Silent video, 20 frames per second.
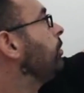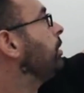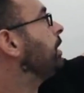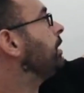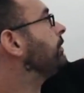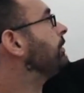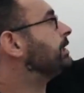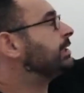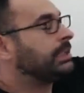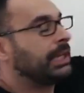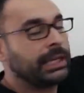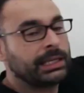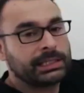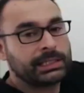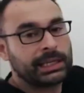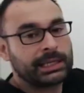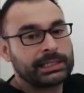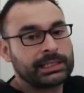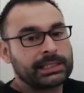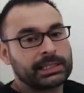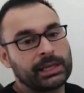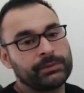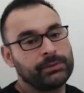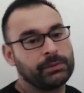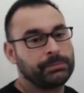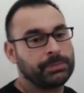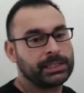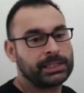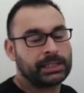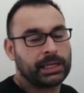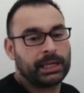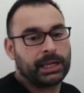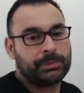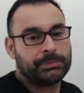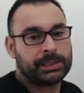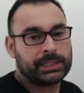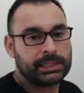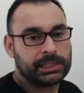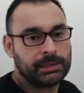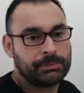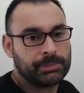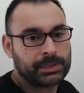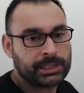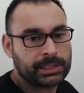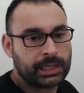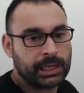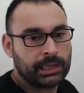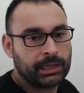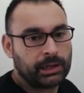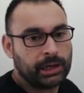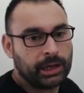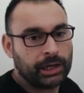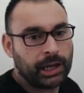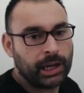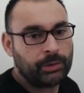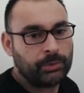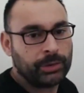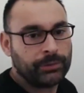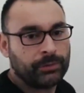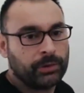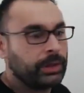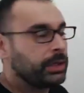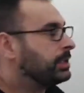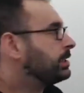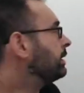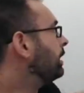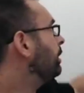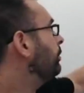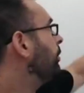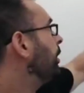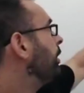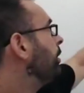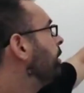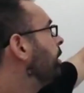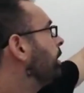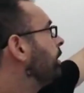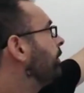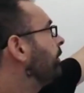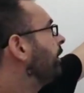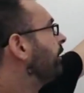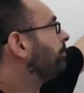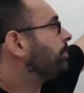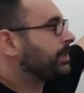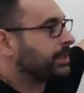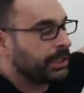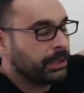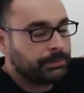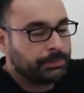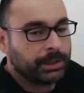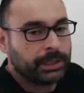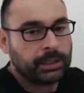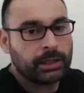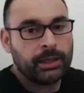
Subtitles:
even dare say 7% up to 10%. I know we've already said we're at 95%, but